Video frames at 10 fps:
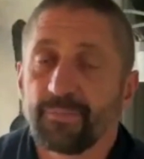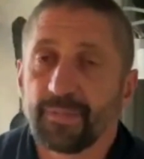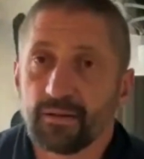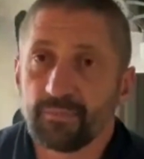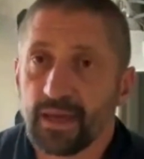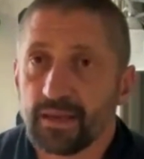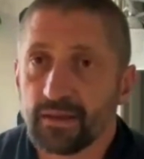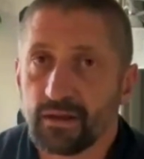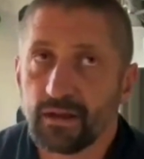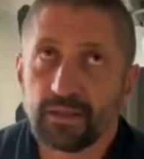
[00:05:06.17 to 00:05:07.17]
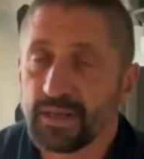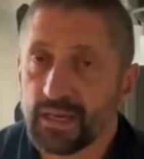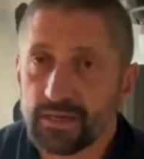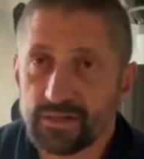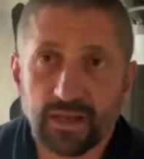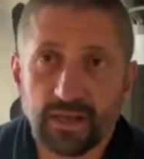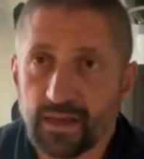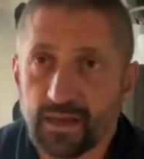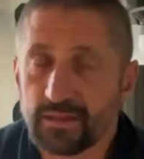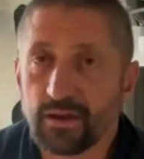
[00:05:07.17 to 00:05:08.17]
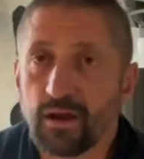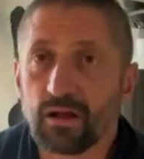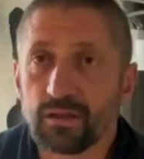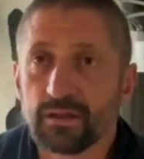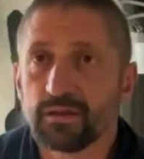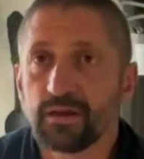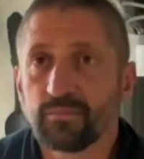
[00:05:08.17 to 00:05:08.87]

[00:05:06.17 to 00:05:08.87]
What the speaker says: And a elimination diet, they call it,